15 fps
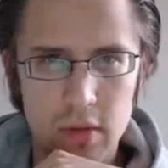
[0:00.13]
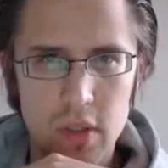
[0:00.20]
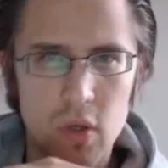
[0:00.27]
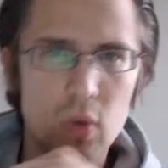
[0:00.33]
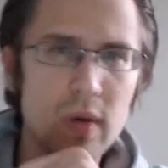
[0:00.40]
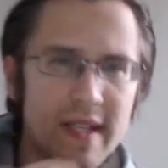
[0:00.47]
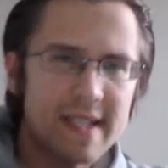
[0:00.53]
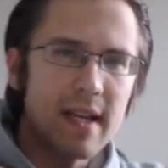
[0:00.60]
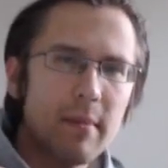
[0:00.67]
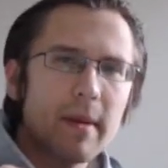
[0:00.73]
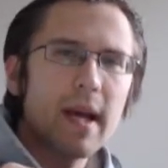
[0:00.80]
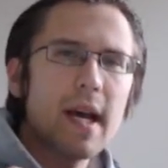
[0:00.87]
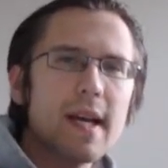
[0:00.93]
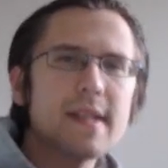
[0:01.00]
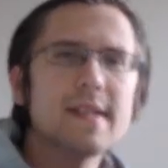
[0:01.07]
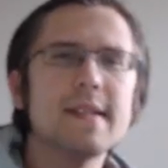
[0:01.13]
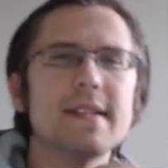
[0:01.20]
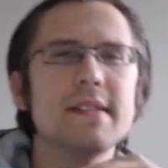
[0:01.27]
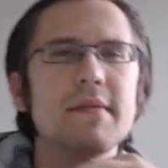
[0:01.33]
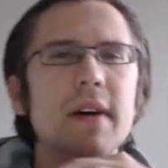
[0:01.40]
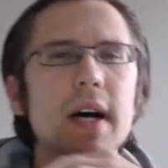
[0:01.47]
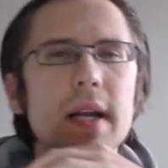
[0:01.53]
What's up guys, it's
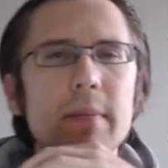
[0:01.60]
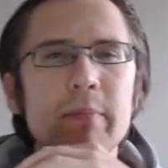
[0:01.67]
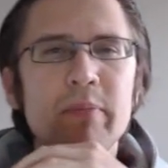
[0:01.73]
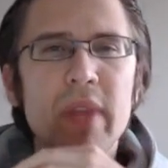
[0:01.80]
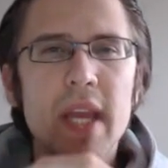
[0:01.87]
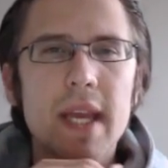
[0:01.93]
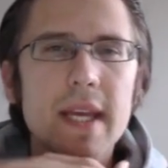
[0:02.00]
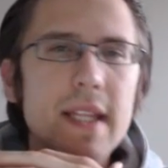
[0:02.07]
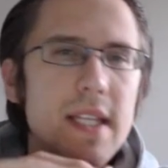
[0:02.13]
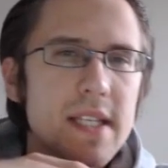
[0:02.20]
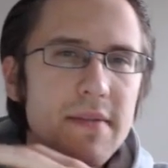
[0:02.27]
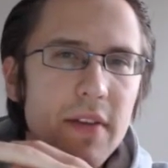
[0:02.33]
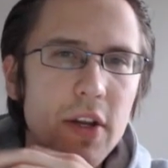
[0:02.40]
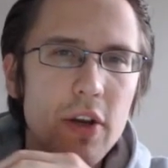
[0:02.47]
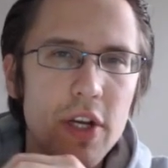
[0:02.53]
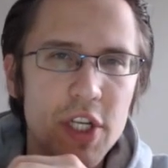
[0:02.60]
Ivan. In this video